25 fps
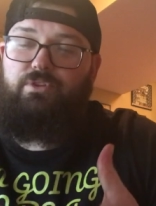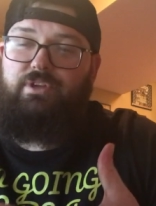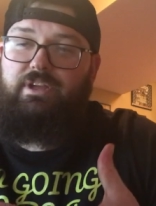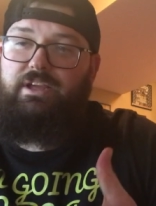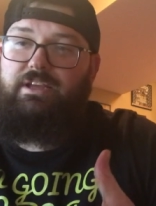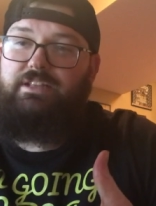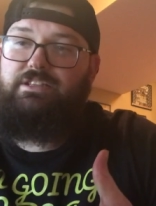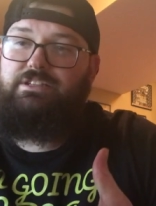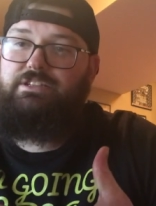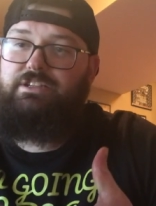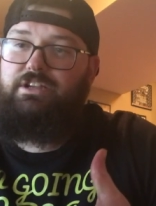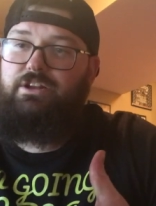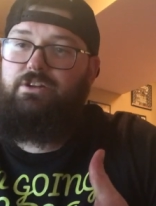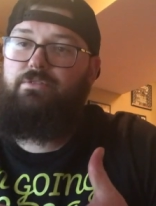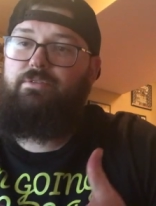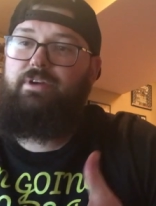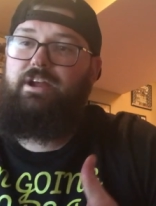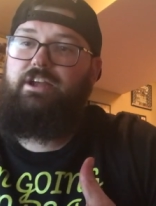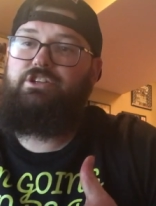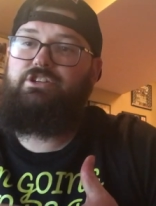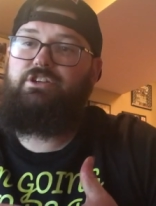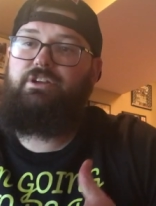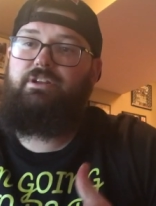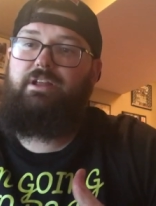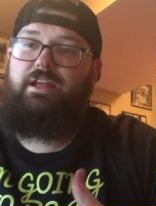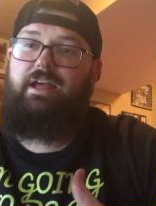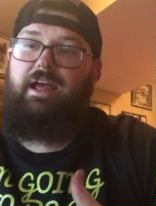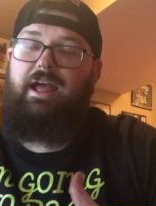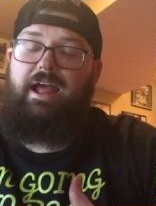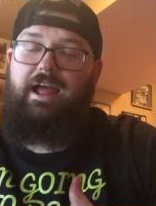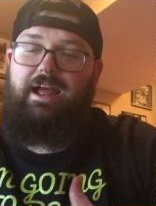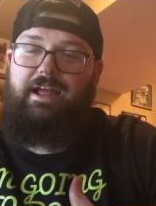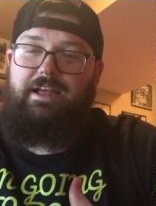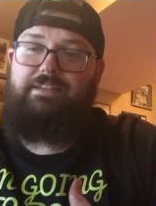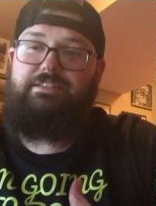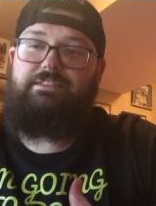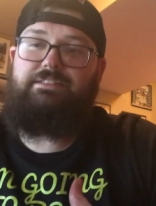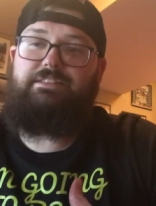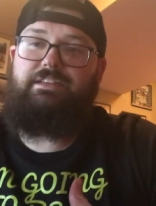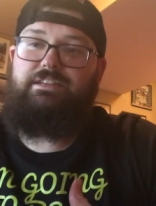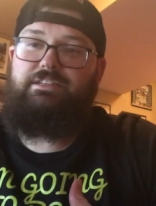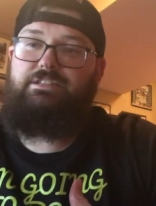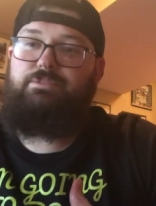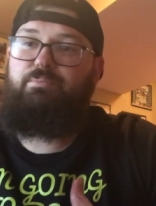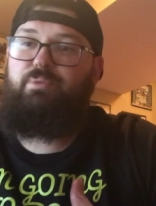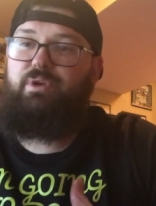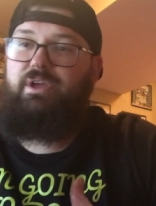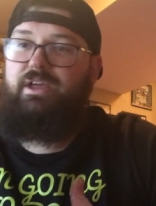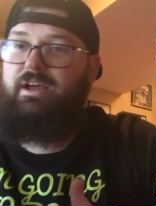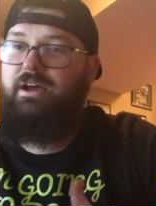consideration as this
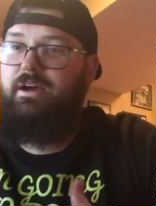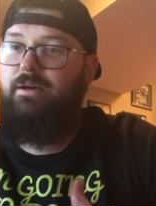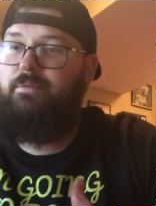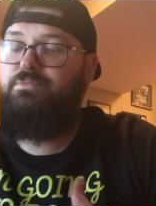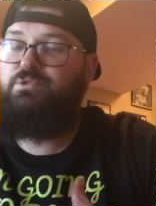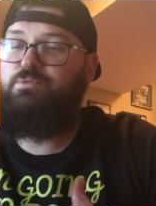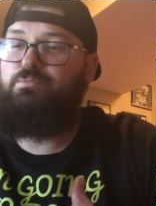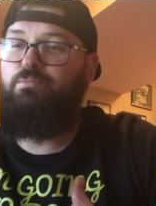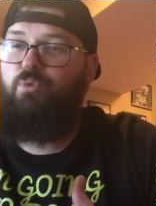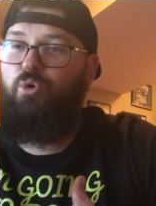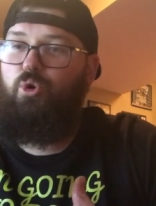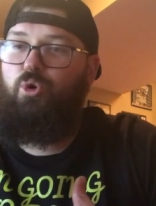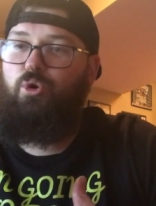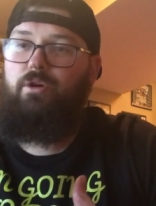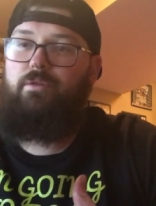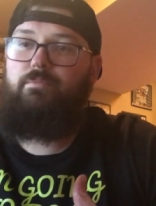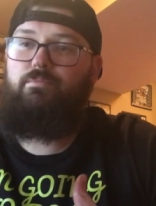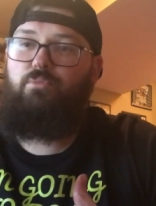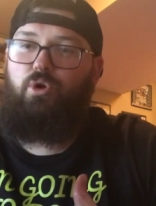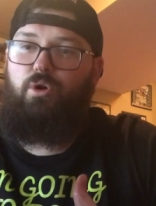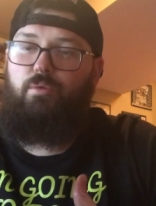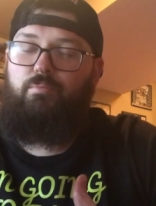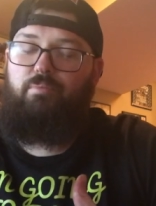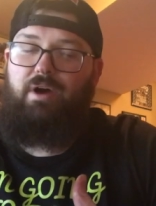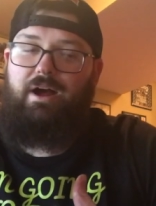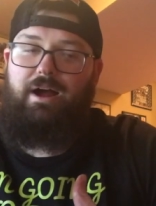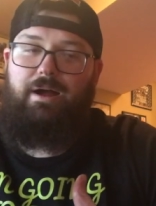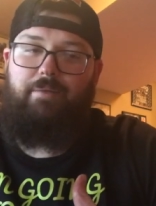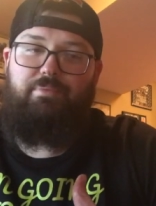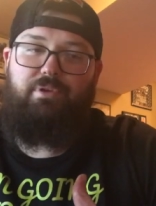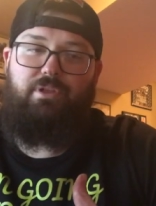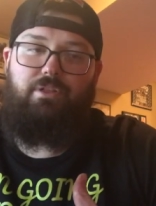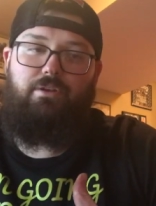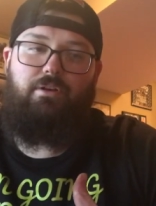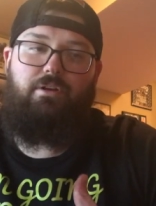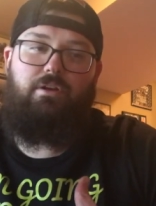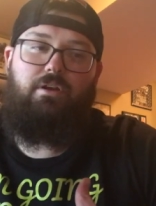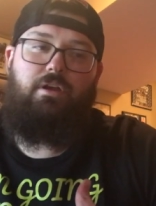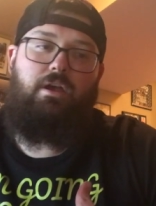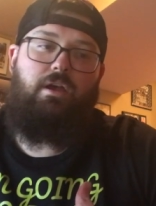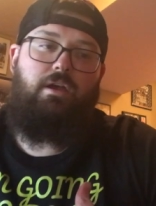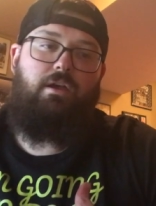becomes more and more popular.